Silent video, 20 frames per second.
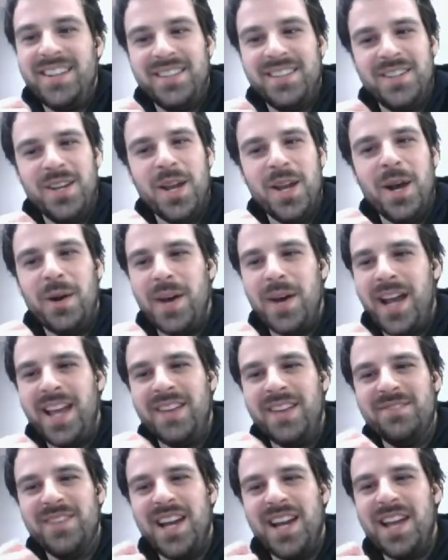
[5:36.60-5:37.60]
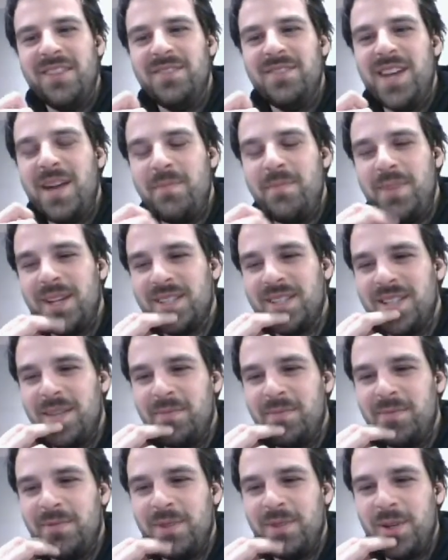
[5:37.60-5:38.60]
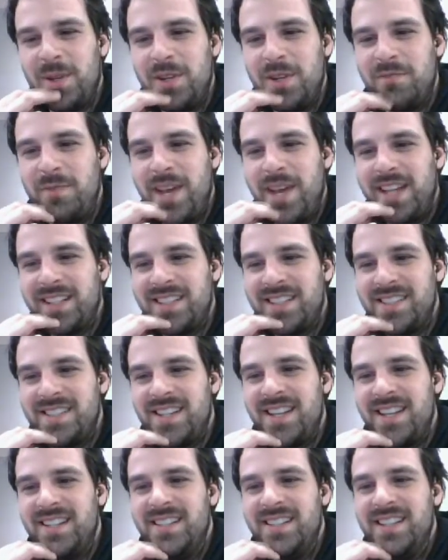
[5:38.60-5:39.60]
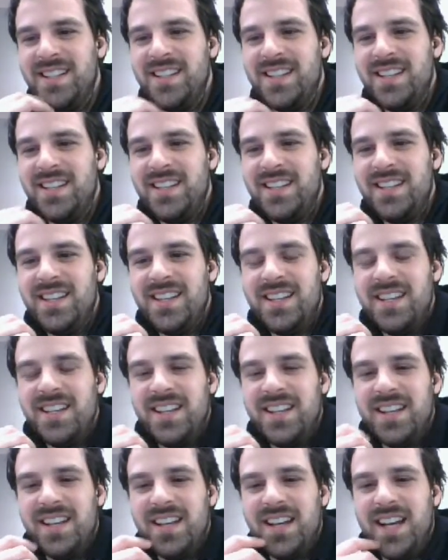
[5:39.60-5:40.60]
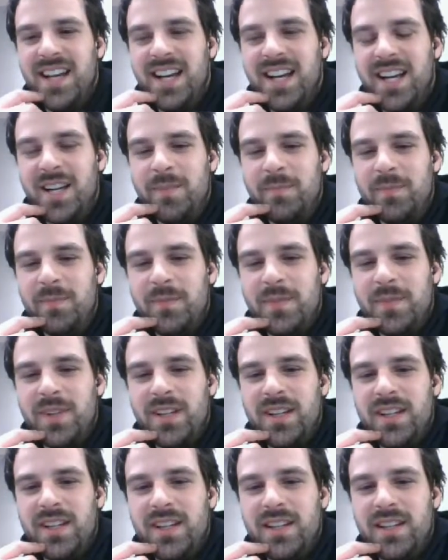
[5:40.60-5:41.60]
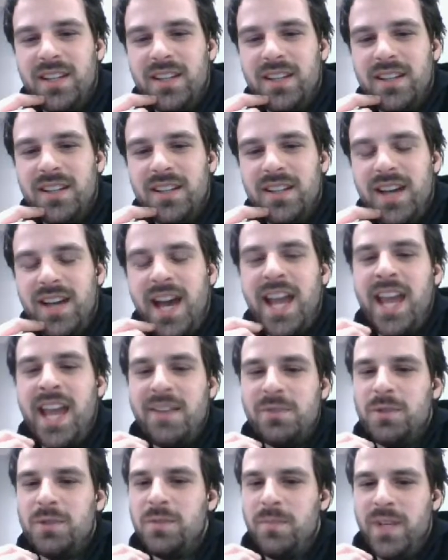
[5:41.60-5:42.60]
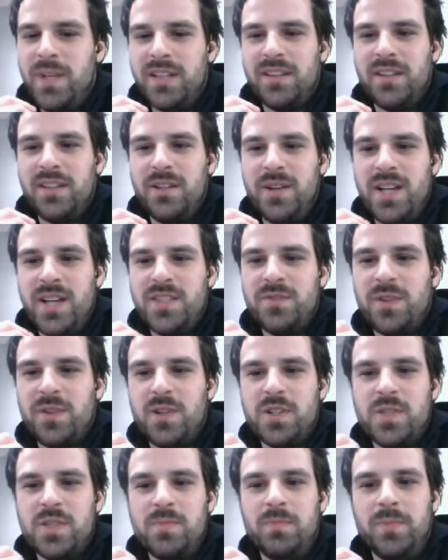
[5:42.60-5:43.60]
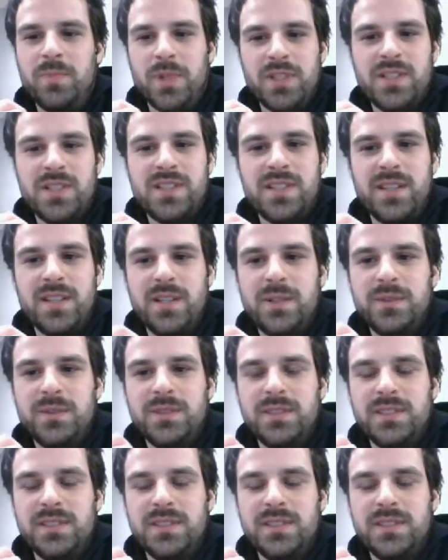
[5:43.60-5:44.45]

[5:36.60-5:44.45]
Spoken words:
No, I have not picked up Fury of Magnus yet. I have to admit though, as far as books though,